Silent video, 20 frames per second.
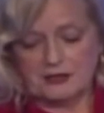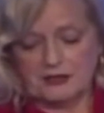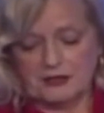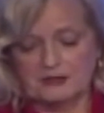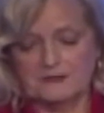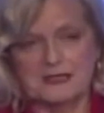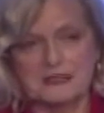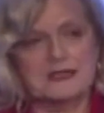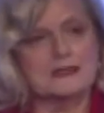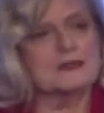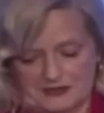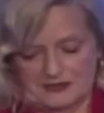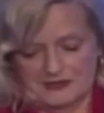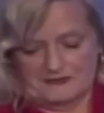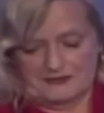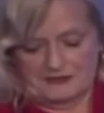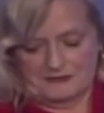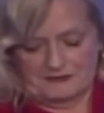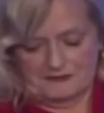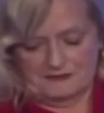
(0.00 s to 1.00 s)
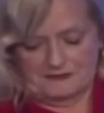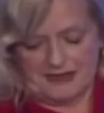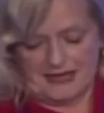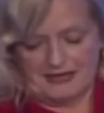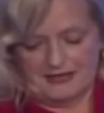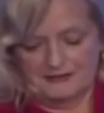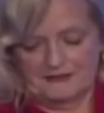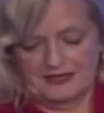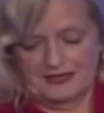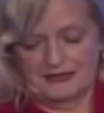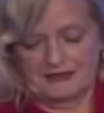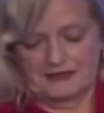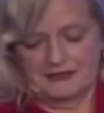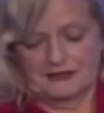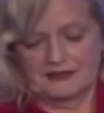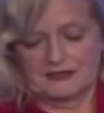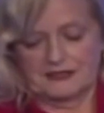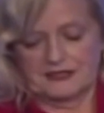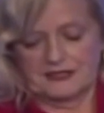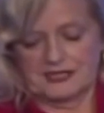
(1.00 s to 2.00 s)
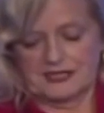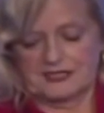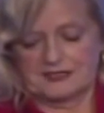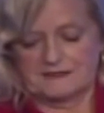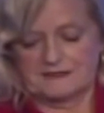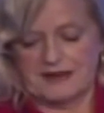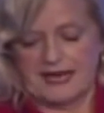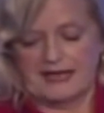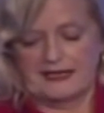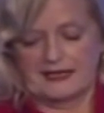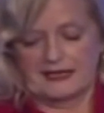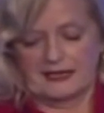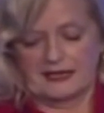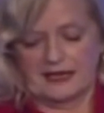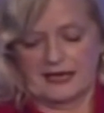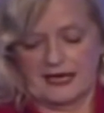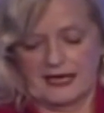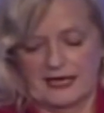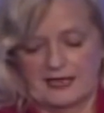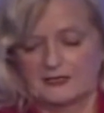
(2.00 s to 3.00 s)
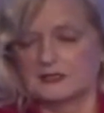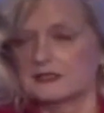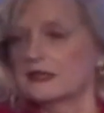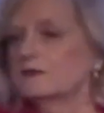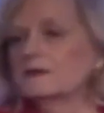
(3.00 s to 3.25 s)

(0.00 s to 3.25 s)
economist of the Bank of England suggests banning cash.